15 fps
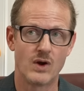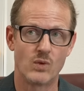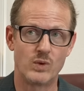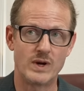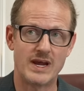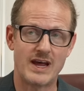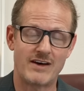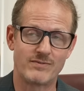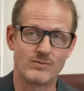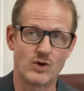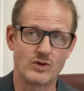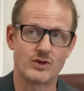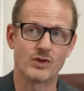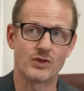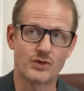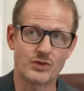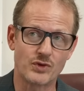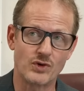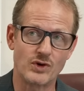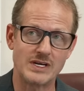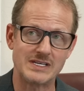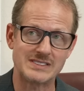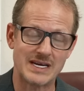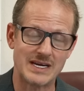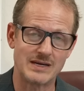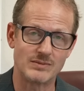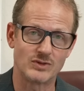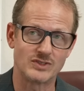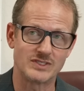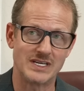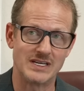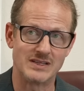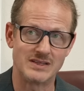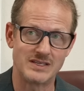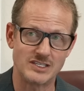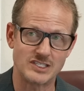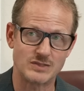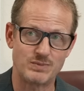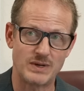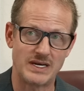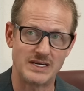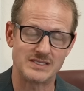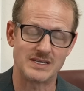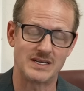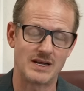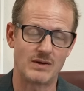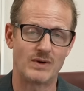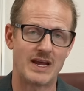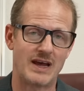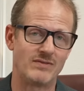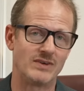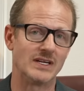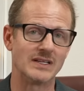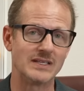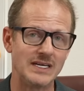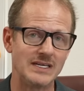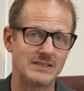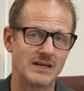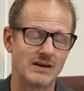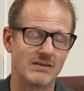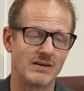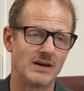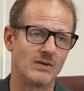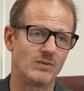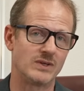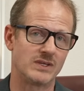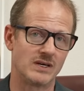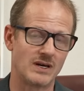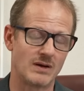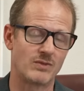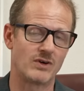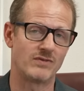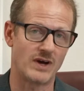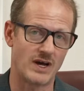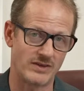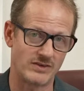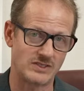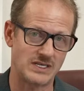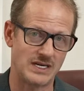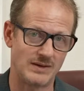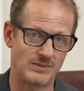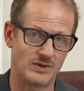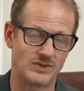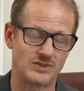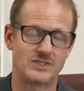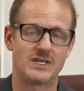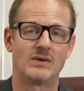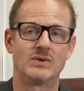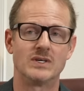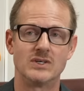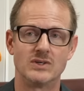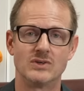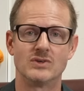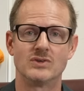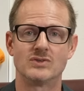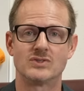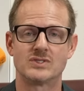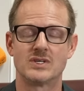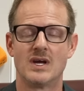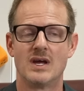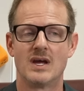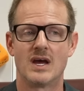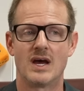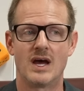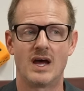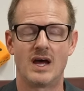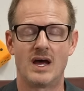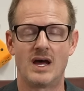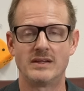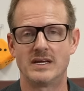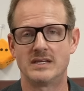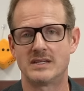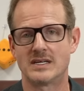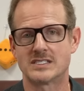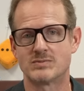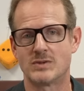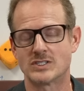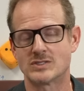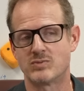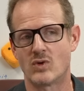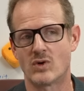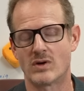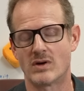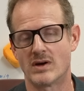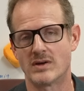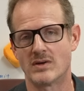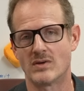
We have more than 30 tables in this space. And then we have an elite area with a number of other tables that we use that's much more,